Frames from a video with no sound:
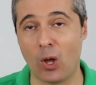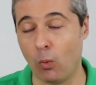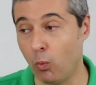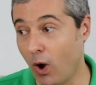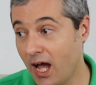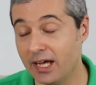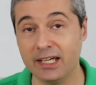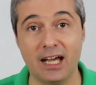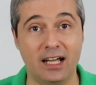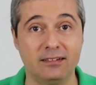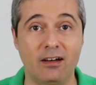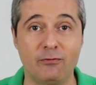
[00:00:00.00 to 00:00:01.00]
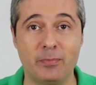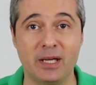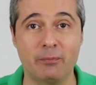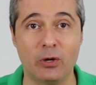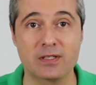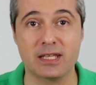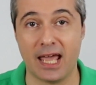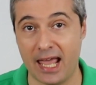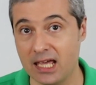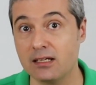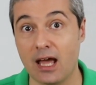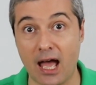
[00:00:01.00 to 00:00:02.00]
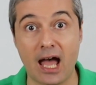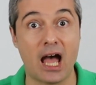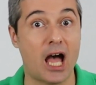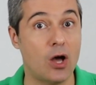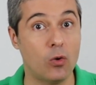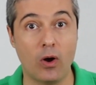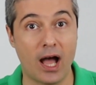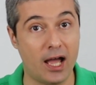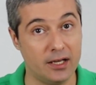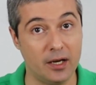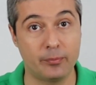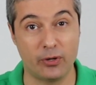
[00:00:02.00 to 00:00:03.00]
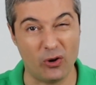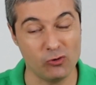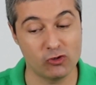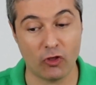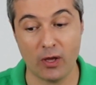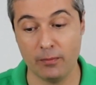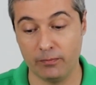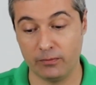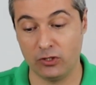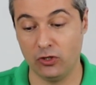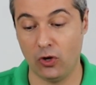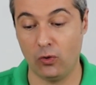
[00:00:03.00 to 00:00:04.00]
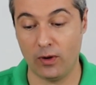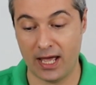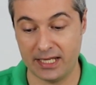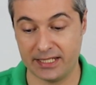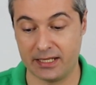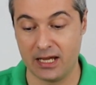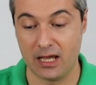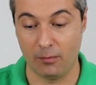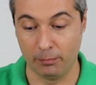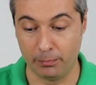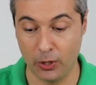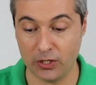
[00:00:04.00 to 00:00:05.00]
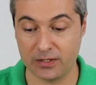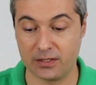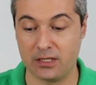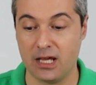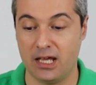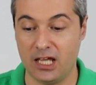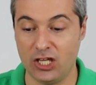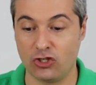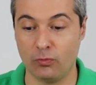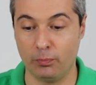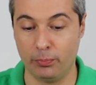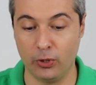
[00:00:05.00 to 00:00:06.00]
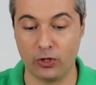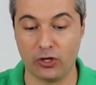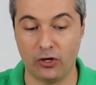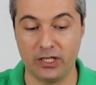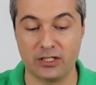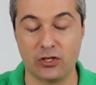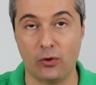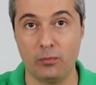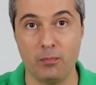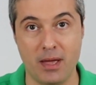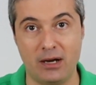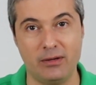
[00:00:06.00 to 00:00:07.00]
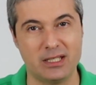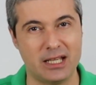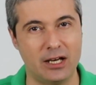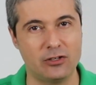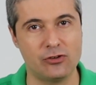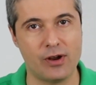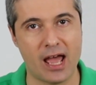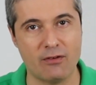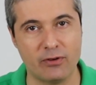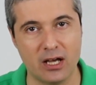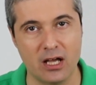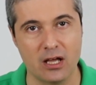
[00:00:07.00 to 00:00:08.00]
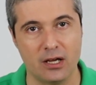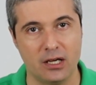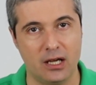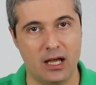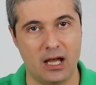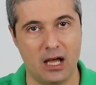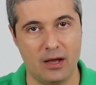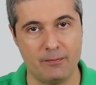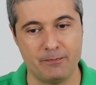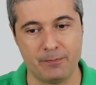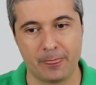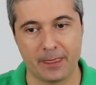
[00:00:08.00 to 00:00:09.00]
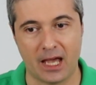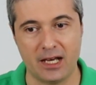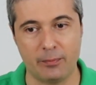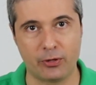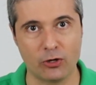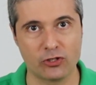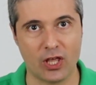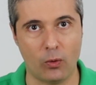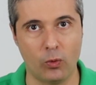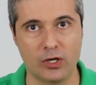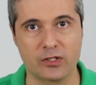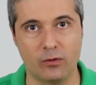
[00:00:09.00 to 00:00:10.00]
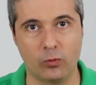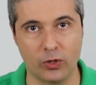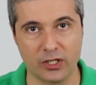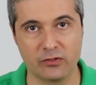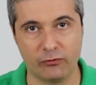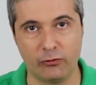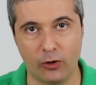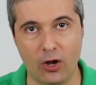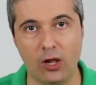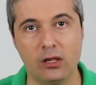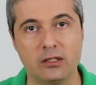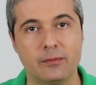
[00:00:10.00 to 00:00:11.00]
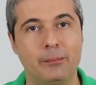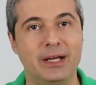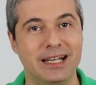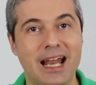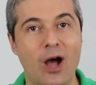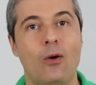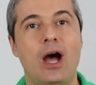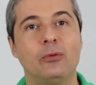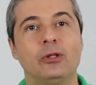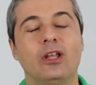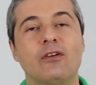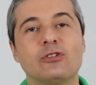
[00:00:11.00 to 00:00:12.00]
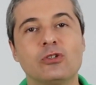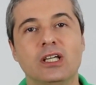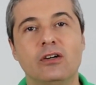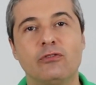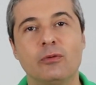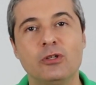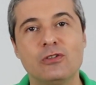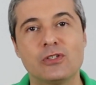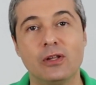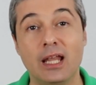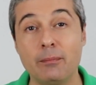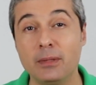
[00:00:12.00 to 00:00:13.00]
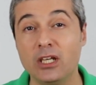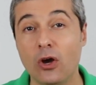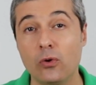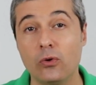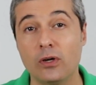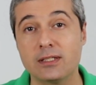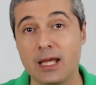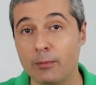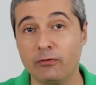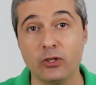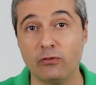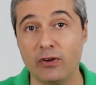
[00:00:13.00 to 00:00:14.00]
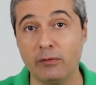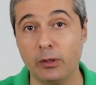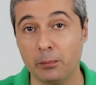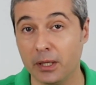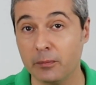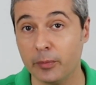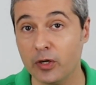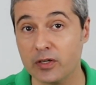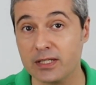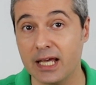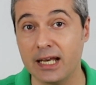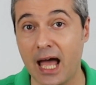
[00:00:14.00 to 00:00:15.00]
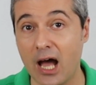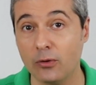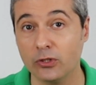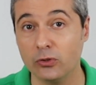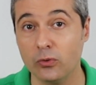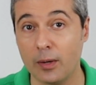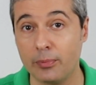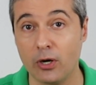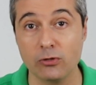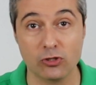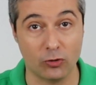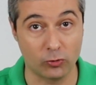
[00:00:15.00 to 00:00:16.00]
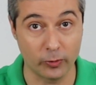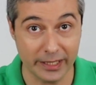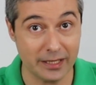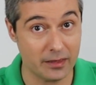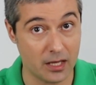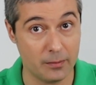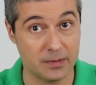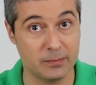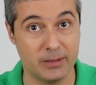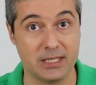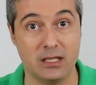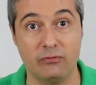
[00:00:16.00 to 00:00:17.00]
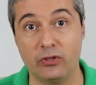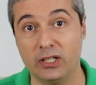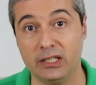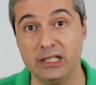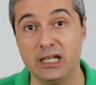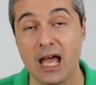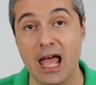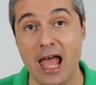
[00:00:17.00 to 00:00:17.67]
why I love big books and how I approach them, you know, as books, each book on its own merits, and I don't have an approach that works for all. But now I would love to hear from you, so let me know some of your favorite big books and how you approach reading them specifically.